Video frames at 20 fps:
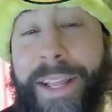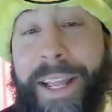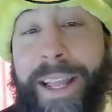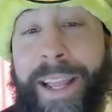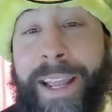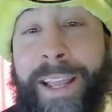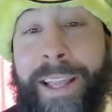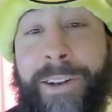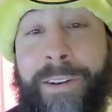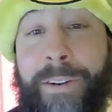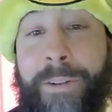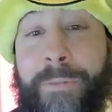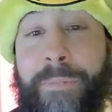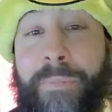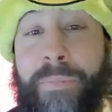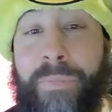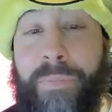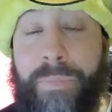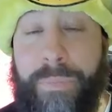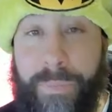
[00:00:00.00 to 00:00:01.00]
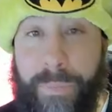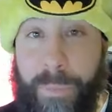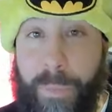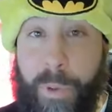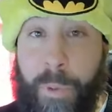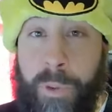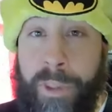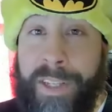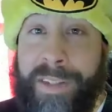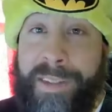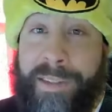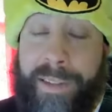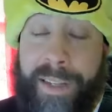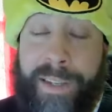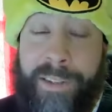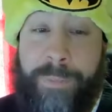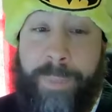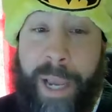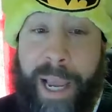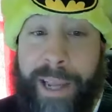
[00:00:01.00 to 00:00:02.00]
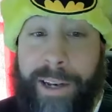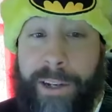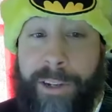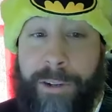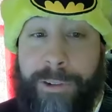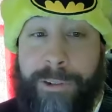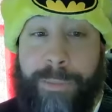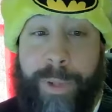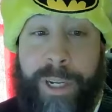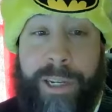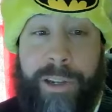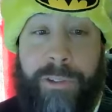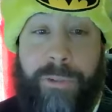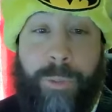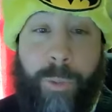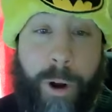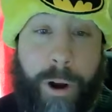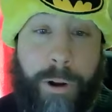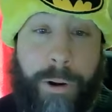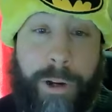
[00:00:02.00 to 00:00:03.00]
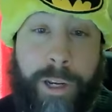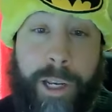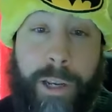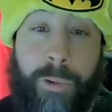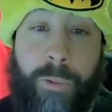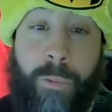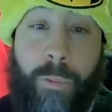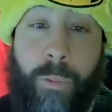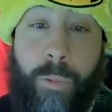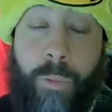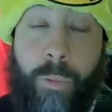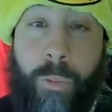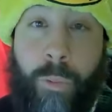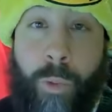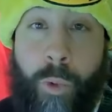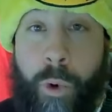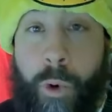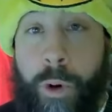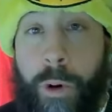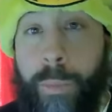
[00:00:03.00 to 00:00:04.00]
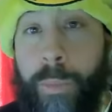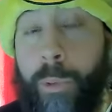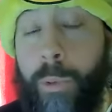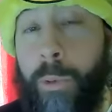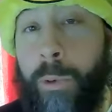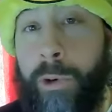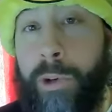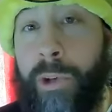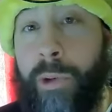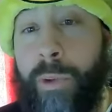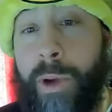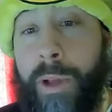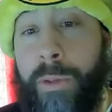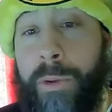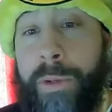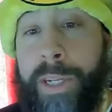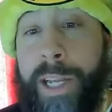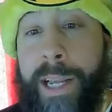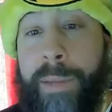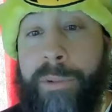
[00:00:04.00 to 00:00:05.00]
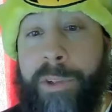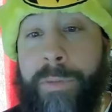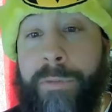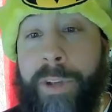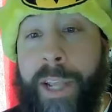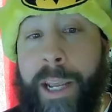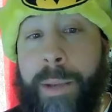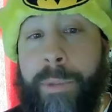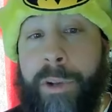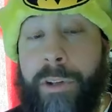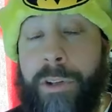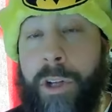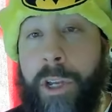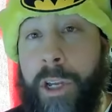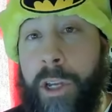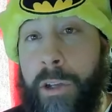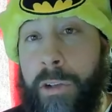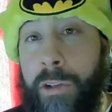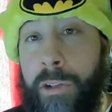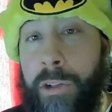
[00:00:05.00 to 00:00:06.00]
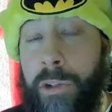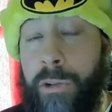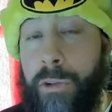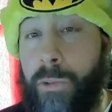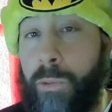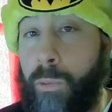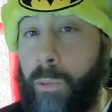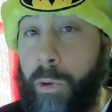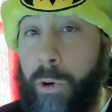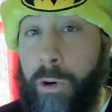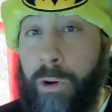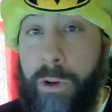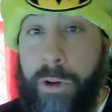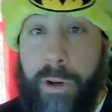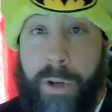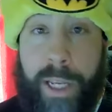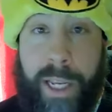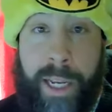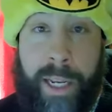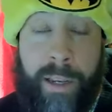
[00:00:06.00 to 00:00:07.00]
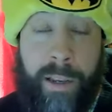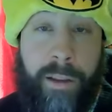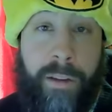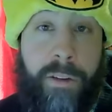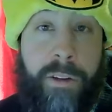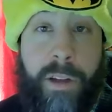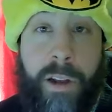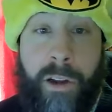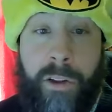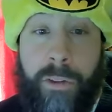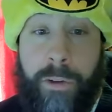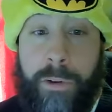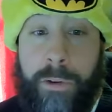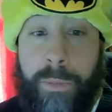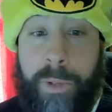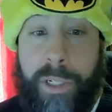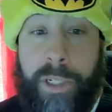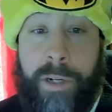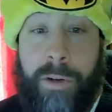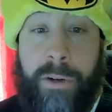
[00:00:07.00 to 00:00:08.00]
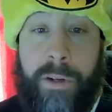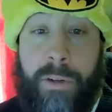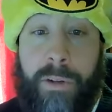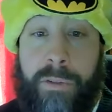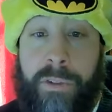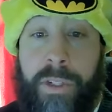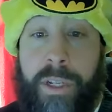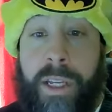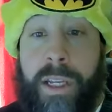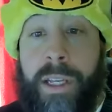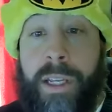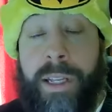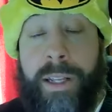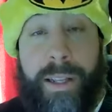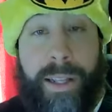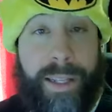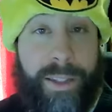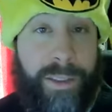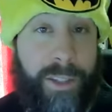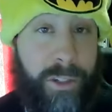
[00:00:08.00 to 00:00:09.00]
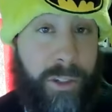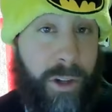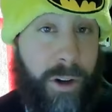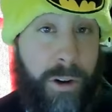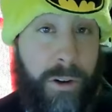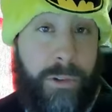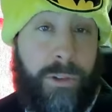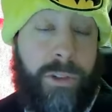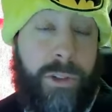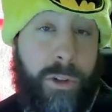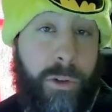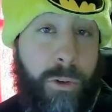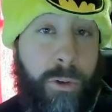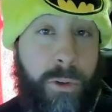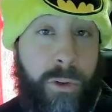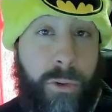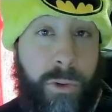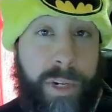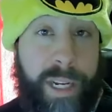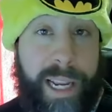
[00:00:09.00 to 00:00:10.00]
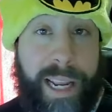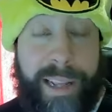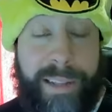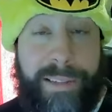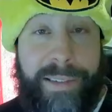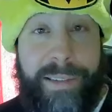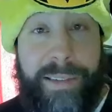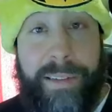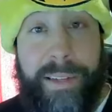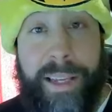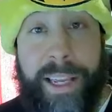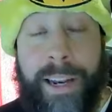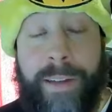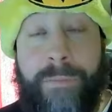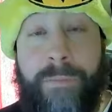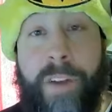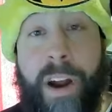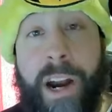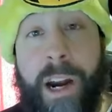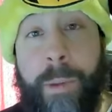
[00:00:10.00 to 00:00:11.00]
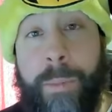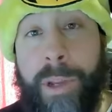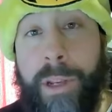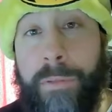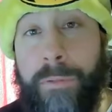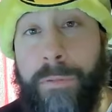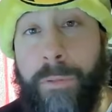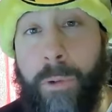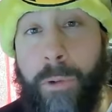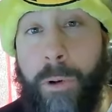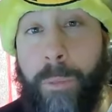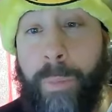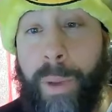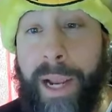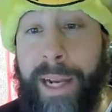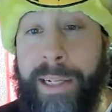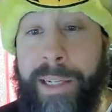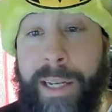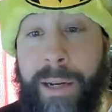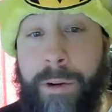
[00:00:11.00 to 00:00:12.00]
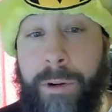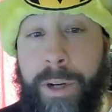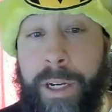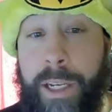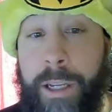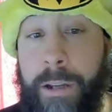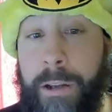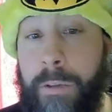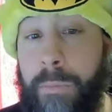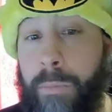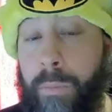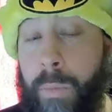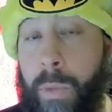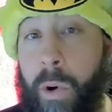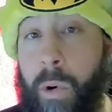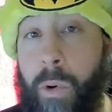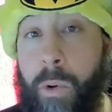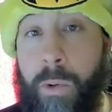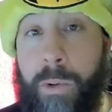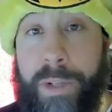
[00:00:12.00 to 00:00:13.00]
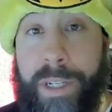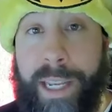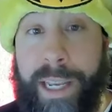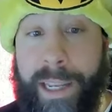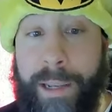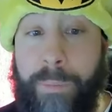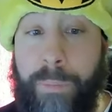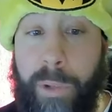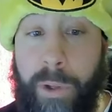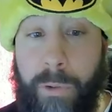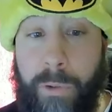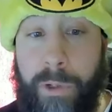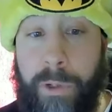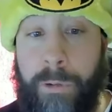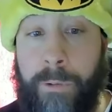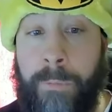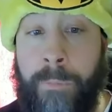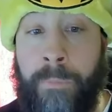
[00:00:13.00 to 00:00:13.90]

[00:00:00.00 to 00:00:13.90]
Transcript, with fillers: And this is bad news because water can warp or do other types of damage to wood and other materials. This also creates an environment for bacteria, mold, and mildew.